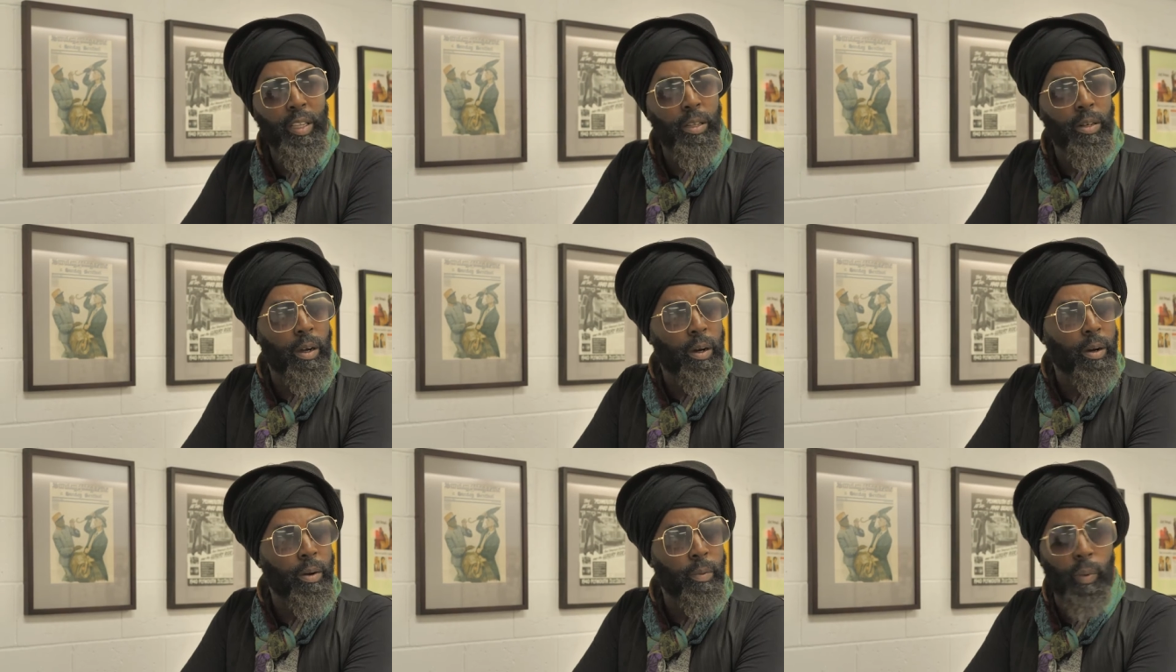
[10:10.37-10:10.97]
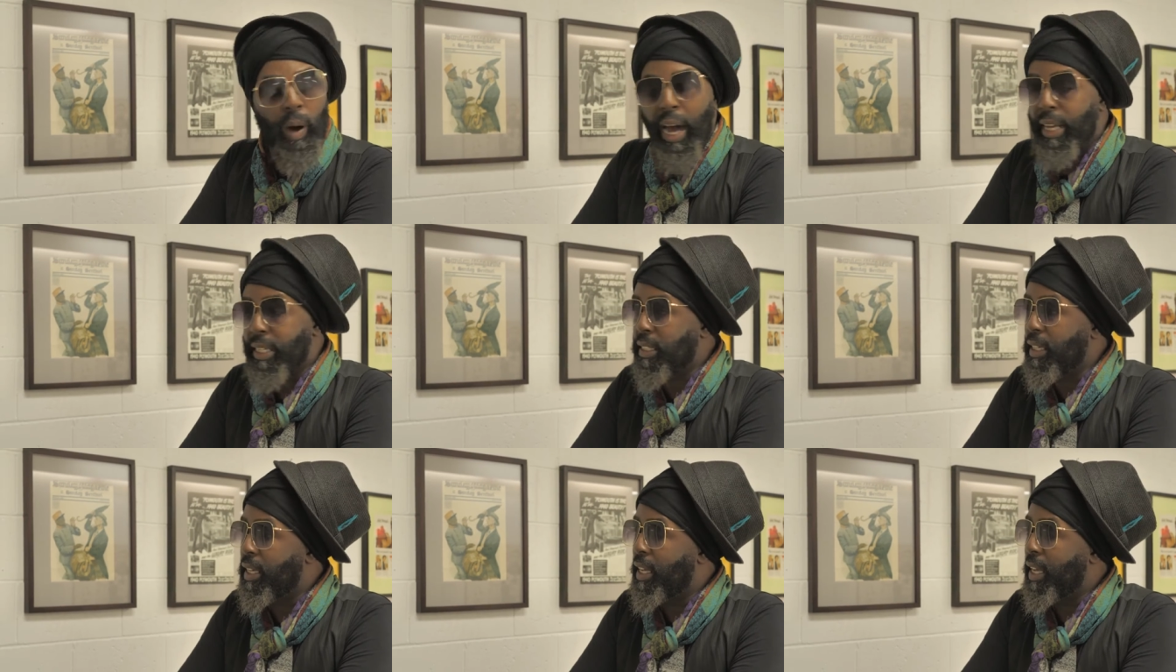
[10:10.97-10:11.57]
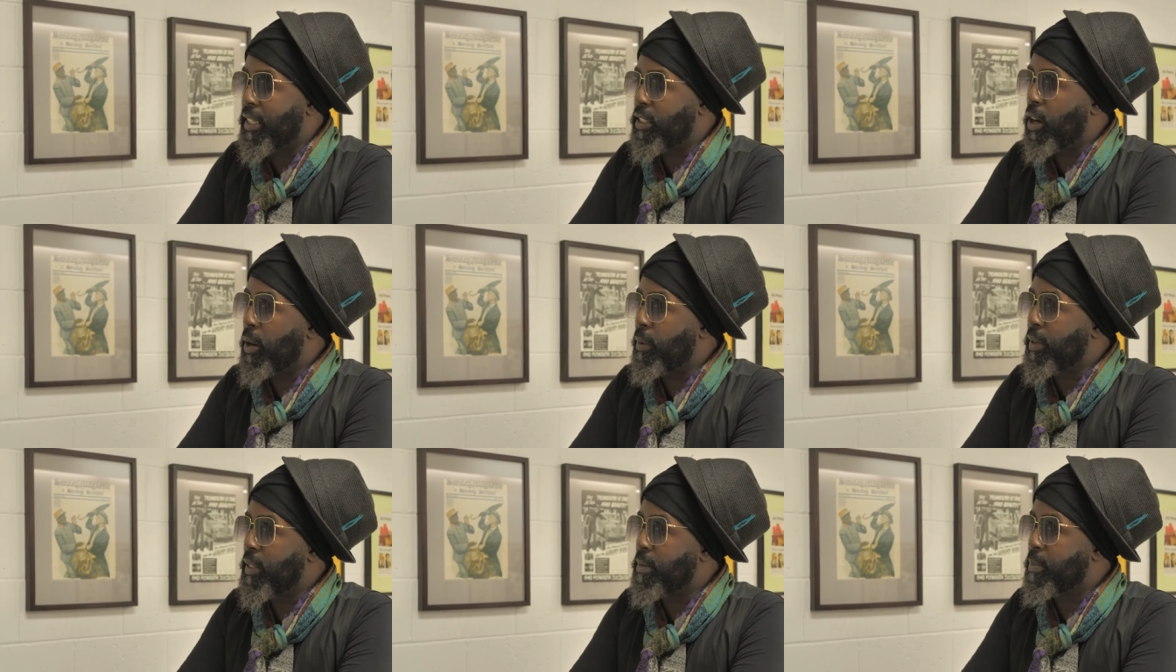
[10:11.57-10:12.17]
You know, Watts has
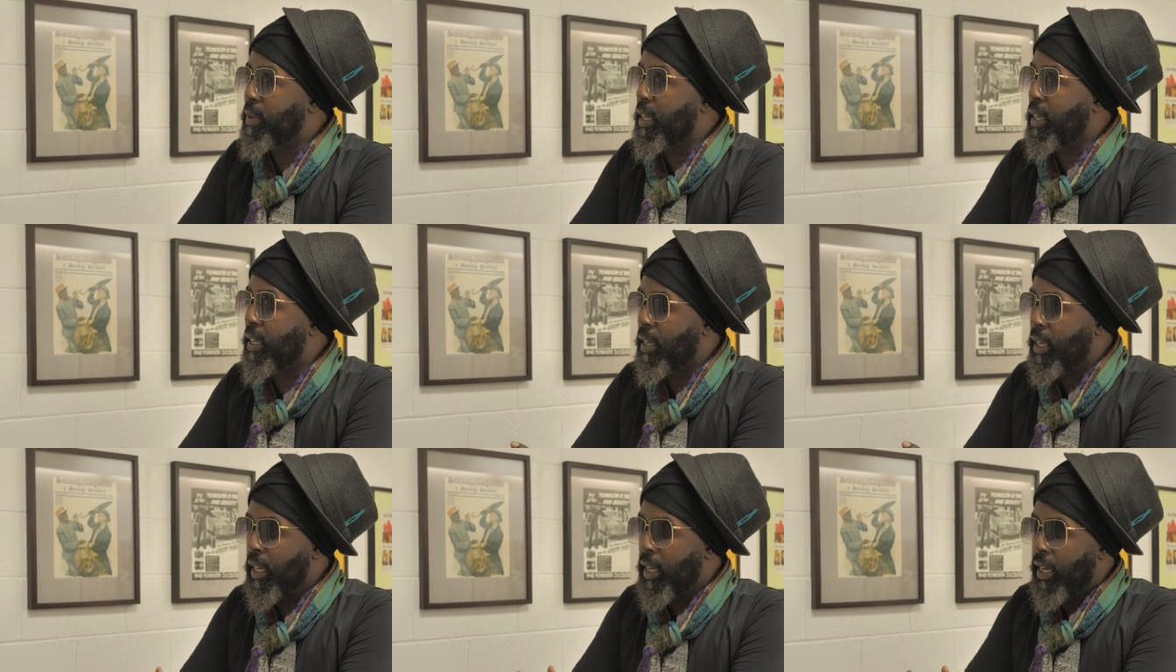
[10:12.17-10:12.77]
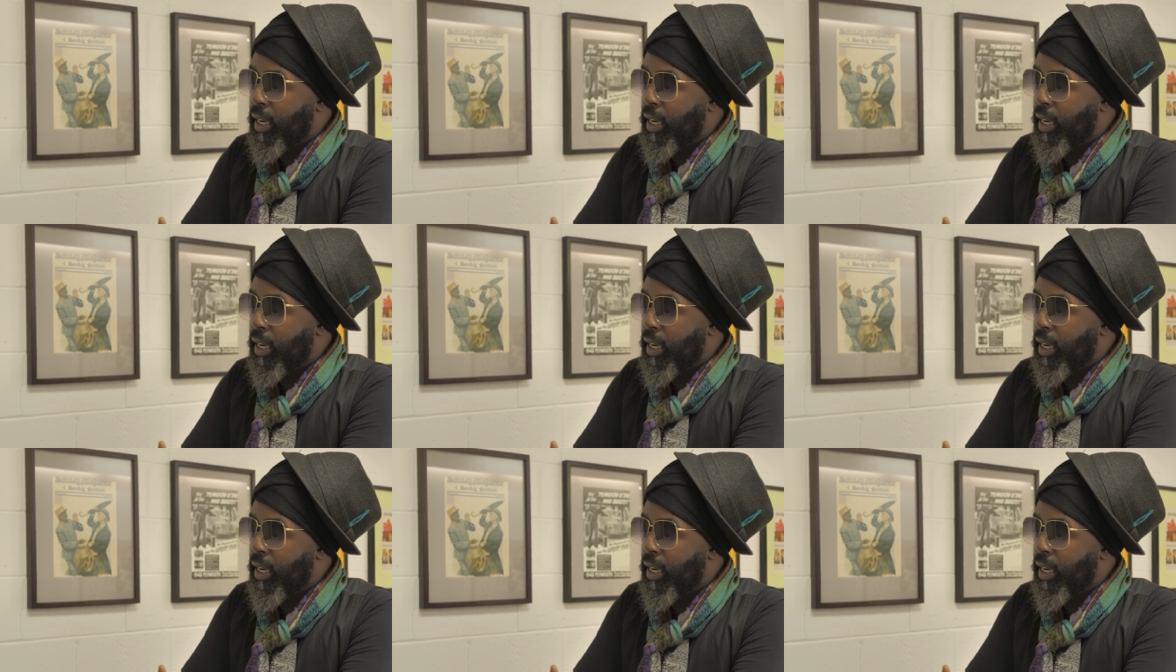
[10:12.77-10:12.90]
always been